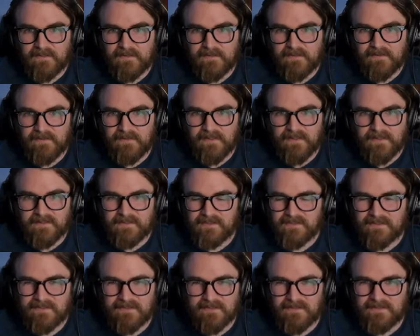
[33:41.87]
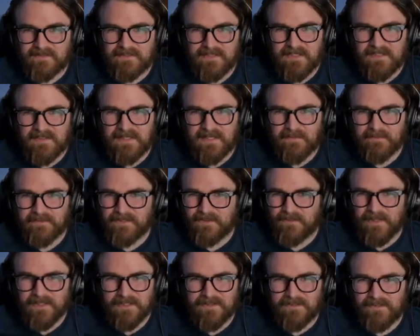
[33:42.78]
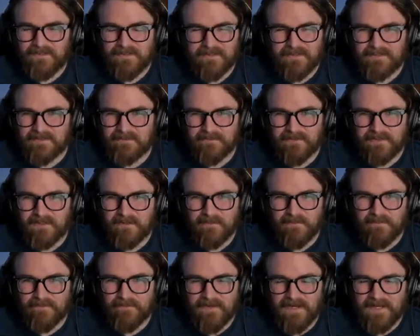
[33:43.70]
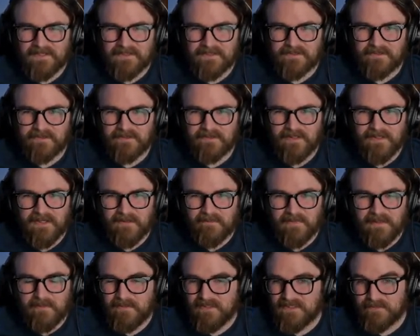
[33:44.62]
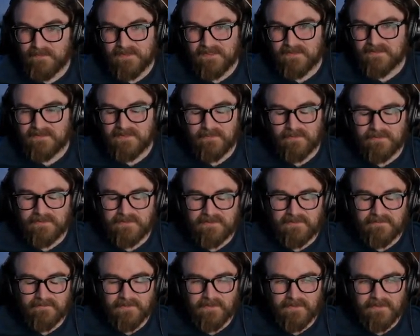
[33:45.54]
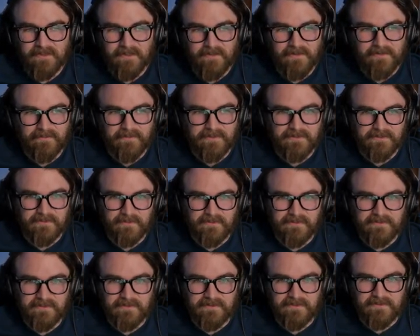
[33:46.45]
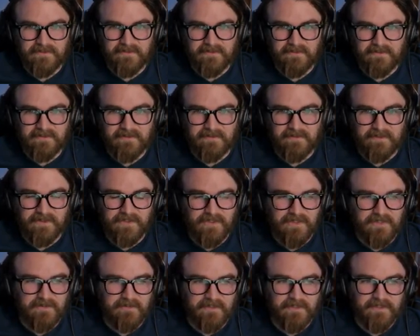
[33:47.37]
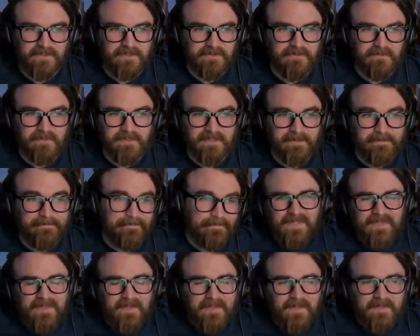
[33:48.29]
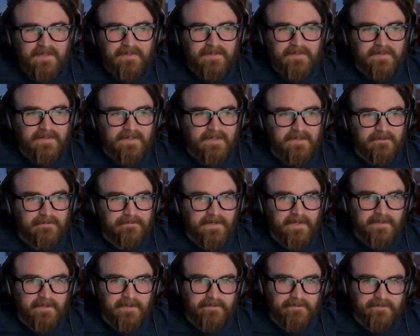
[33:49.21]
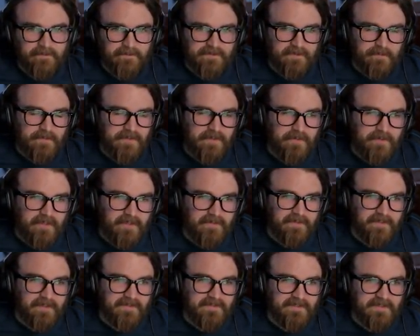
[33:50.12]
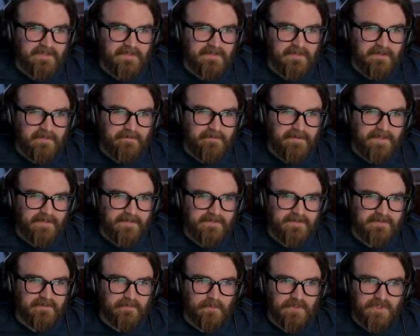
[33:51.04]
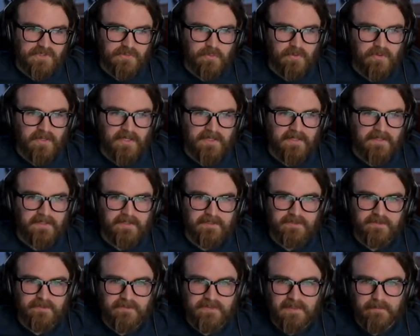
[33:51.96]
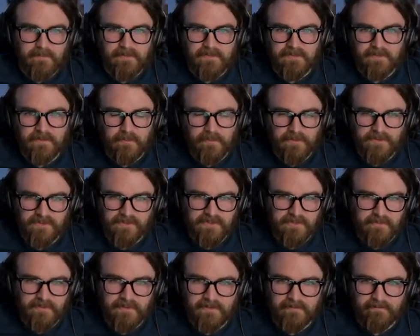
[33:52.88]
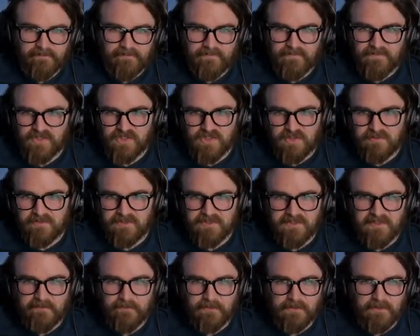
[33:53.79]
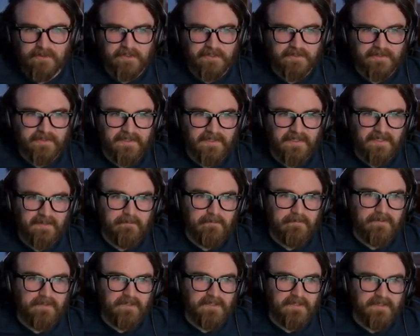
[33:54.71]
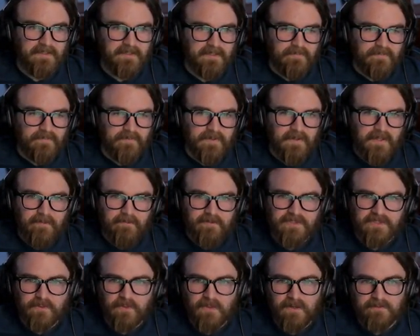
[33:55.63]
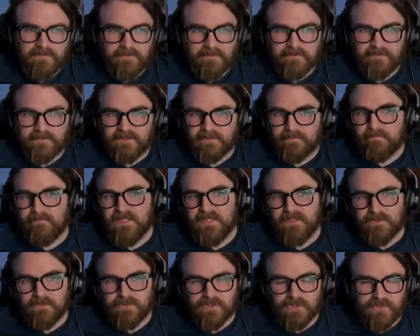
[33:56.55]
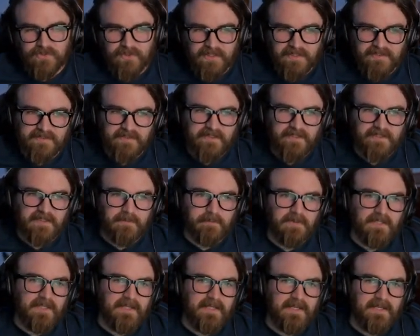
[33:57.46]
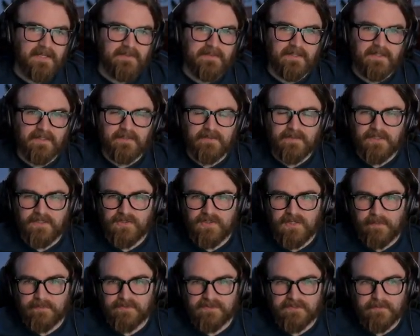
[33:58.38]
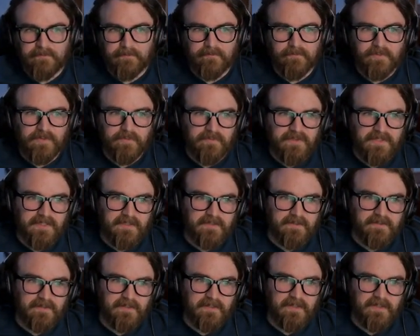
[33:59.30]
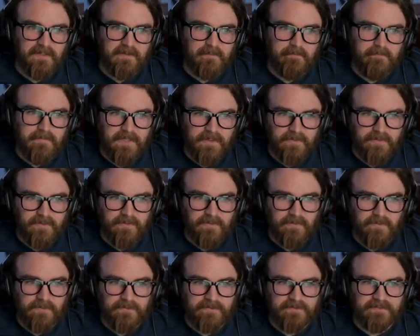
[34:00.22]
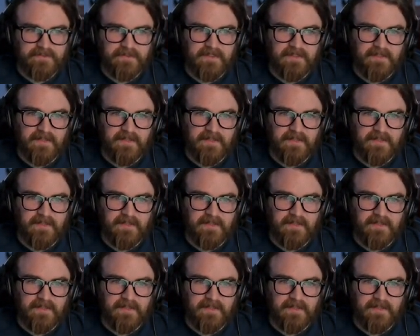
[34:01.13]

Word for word: yeah, just seeing that, I was like, why couldn't this have come faster? Maybe it's because they were devoting all their resources to the the cheater issue, but and uh, finally, for some unique things, the the events, which we're not going to get too deep into, we're just doing a surface level look at the game. But every so often, there's like meteor strikes that hit the planet. They they drop some unique uh, minerals, and